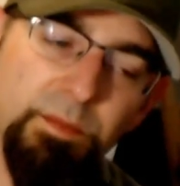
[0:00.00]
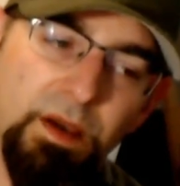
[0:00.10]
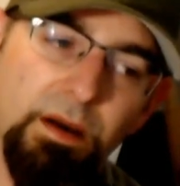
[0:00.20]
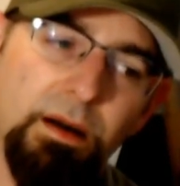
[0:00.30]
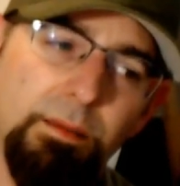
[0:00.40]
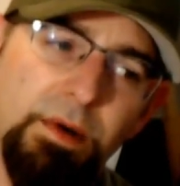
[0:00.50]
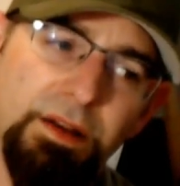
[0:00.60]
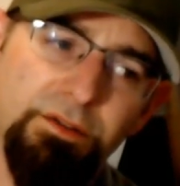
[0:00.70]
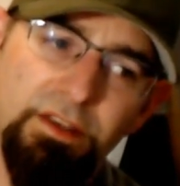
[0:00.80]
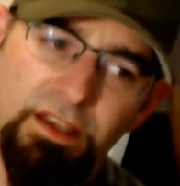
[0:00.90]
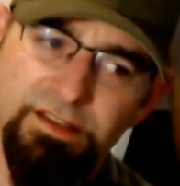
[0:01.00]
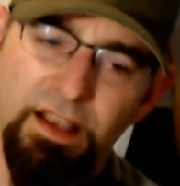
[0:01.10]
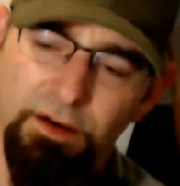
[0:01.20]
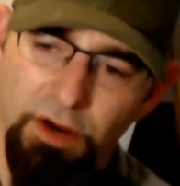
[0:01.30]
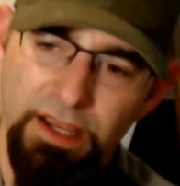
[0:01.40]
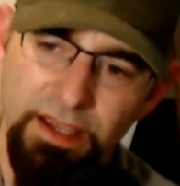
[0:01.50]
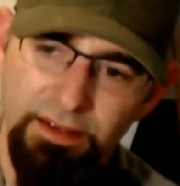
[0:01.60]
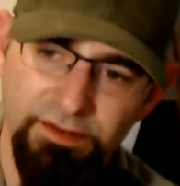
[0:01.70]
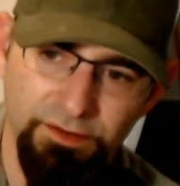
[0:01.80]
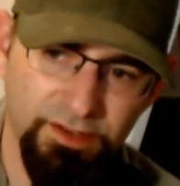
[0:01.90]
I don't think it's that great yet,
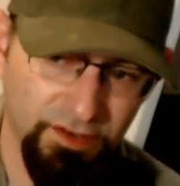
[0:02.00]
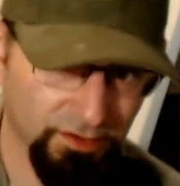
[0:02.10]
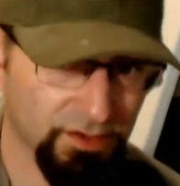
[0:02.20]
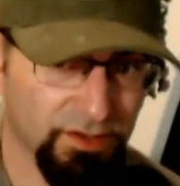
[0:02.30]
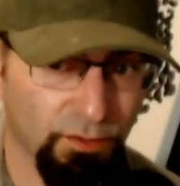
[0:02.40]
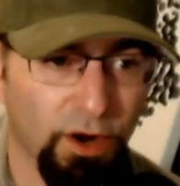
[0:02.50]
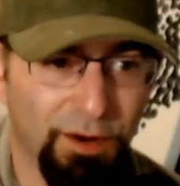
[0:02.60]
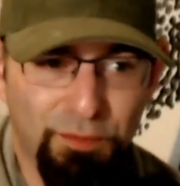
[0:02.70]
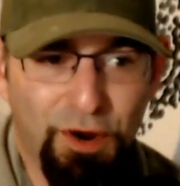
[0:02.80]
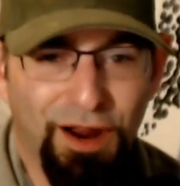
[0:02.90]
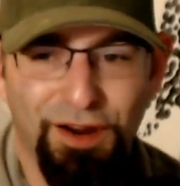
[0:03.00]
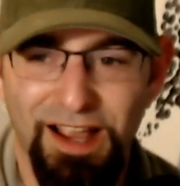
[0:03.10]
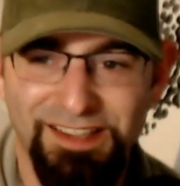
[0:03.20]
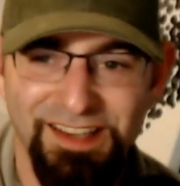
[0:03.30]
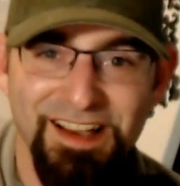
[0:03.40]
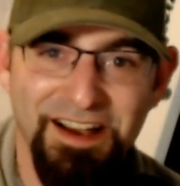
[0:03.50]
so it's still just a work in progress,